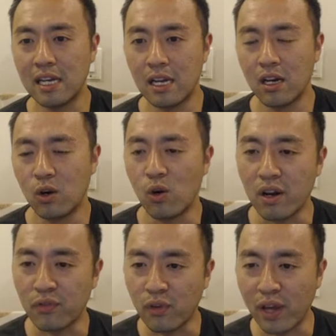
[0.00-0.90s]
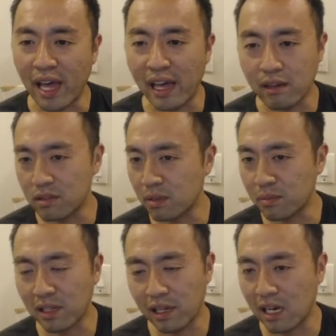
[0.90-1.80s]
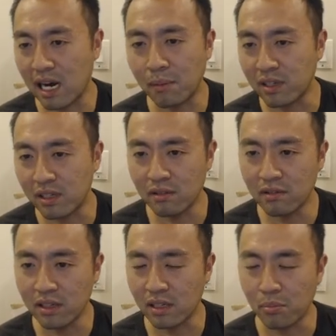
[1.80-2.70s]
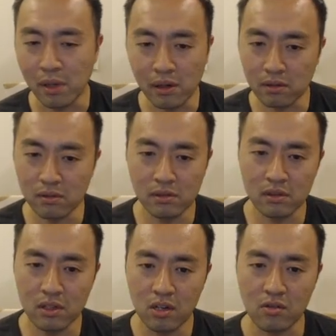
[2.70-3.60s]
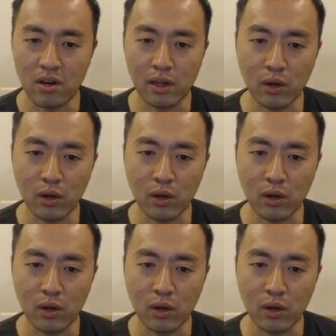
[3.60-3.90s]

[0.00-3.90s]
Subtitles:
Or if you add something like opt-in in the middle, right?